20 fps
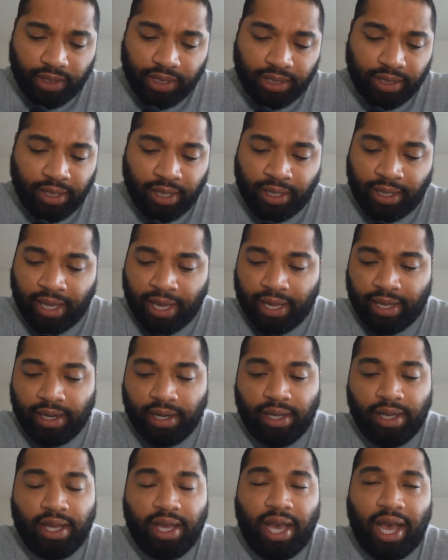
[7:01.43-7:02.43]
again,
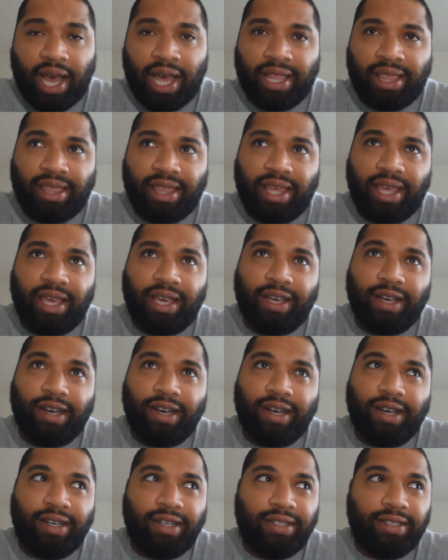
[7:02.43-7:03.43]
I think
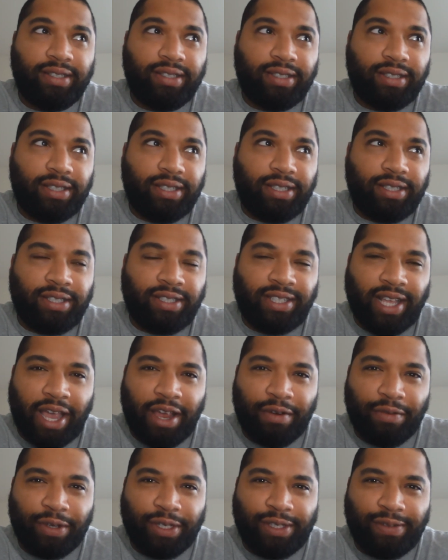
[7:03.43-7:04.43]

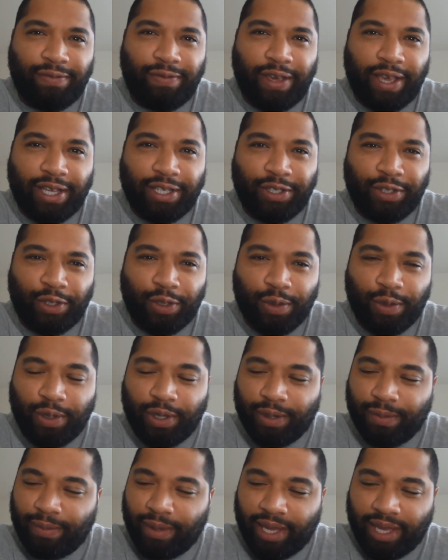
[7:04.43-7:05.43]
Cyrus Vance
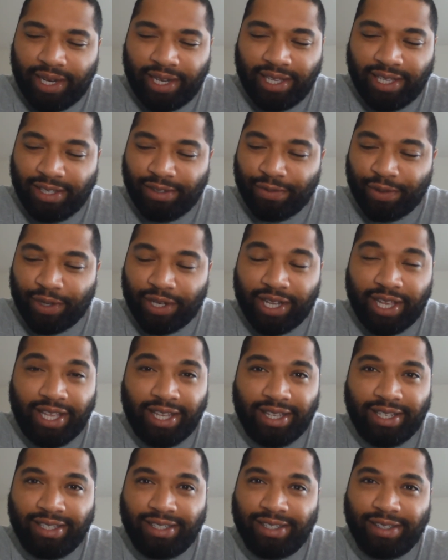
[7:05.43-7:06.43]
Jr., man, he's
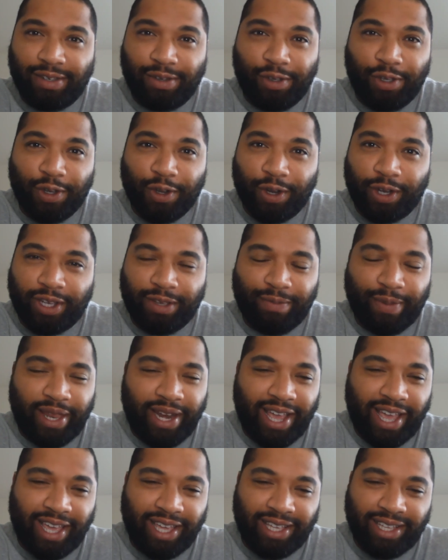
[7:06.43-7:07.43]
relentless in New York and
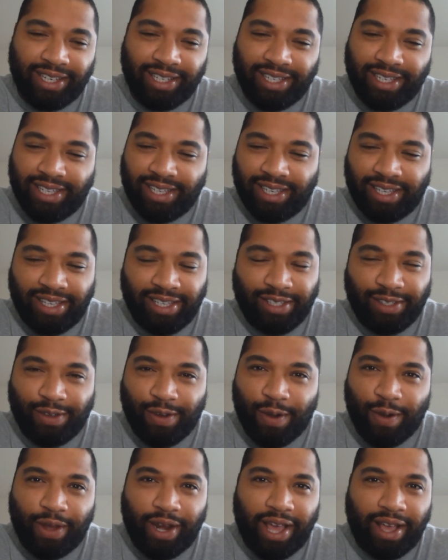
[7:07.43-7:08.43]
Manhattan. He's
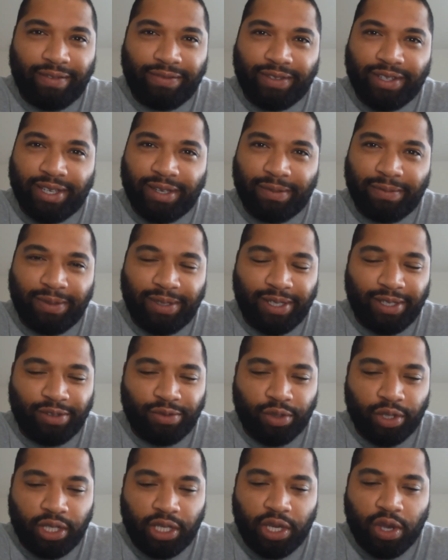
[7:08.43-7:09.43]
going after him. He's
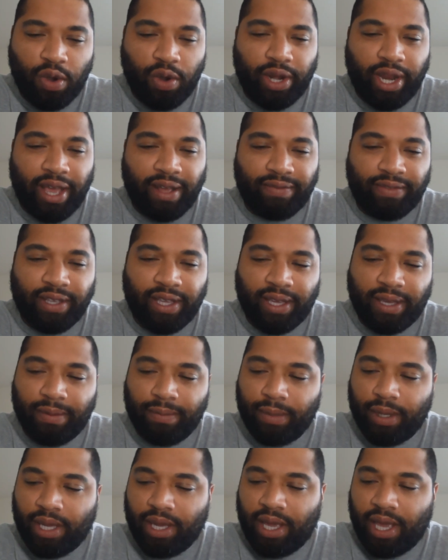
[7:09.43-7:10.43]
really going after
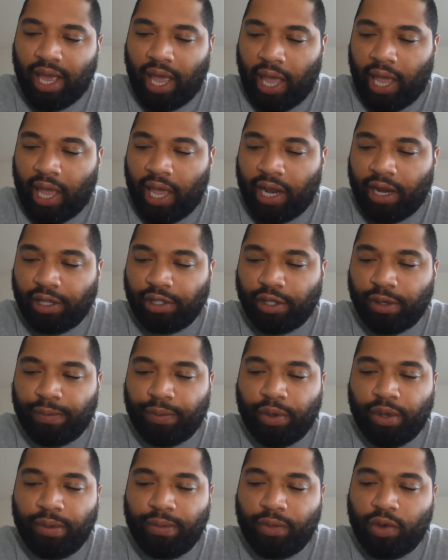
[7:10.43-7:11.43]
him. And the
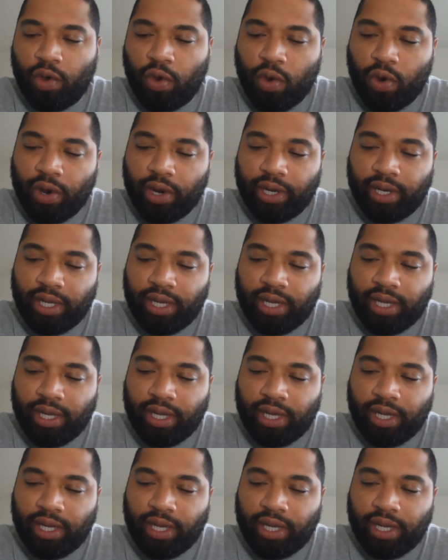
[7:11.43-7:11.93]
Supreme Court,